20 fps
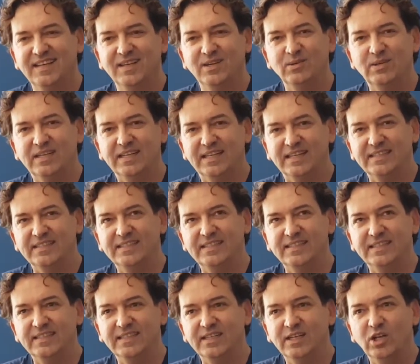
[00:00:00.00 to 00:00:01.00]
Well,
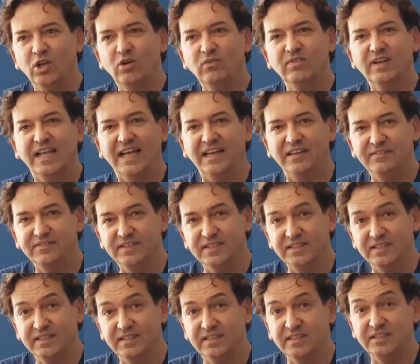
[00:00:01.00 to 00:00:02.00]
I love life
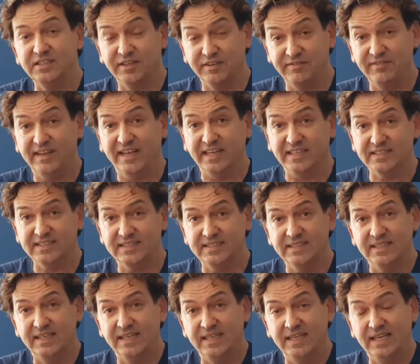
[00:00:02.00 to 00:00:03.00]
and it reflects.
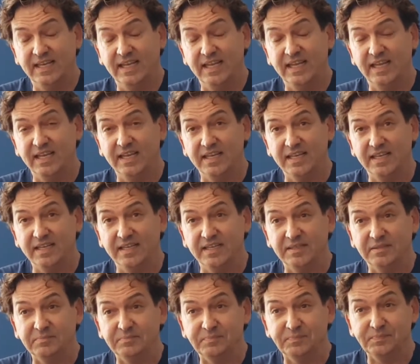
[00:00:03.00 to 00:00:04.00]

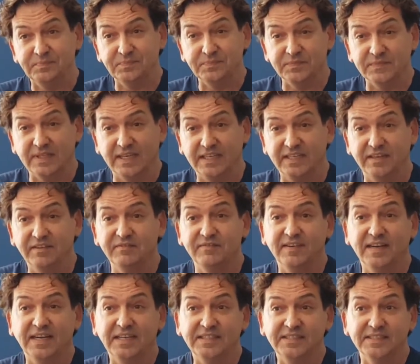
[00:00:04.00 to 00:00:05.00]
I can
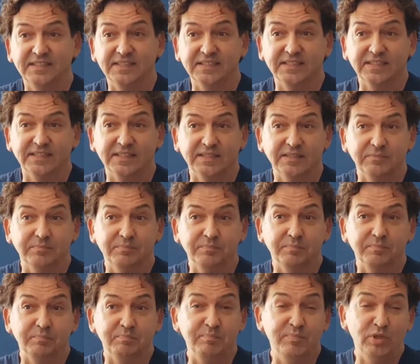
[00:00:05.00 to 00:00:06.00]
find the
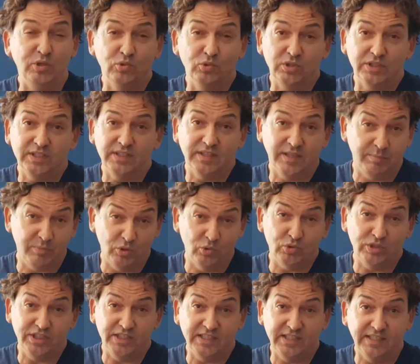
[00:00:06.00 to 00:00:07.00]
beauty
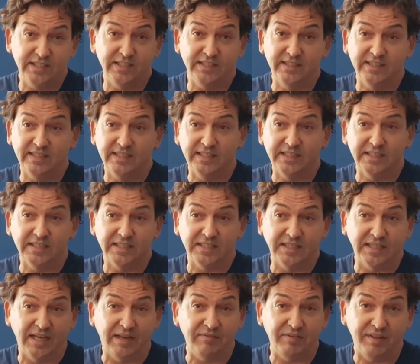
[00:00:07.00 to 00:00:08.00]
in
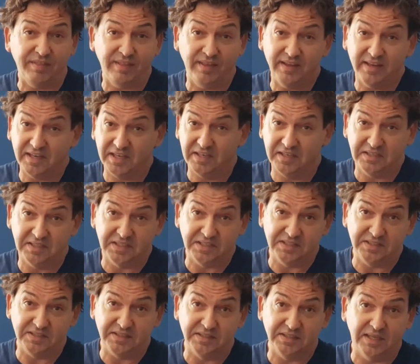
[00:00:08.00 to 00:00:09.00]
everything, and
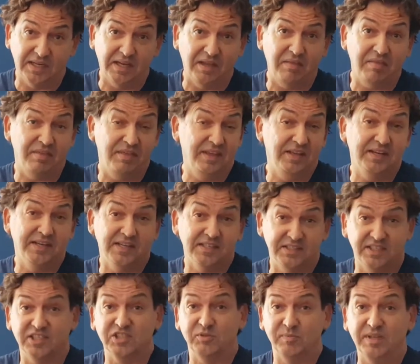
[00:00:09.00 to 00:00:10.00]
I think I
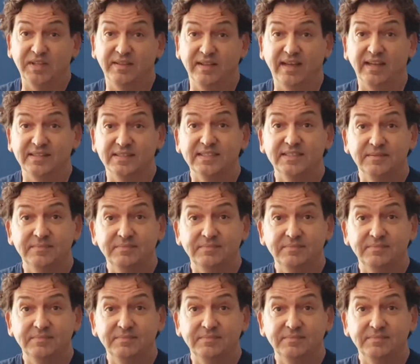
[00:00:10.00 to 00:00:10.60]
transmit that.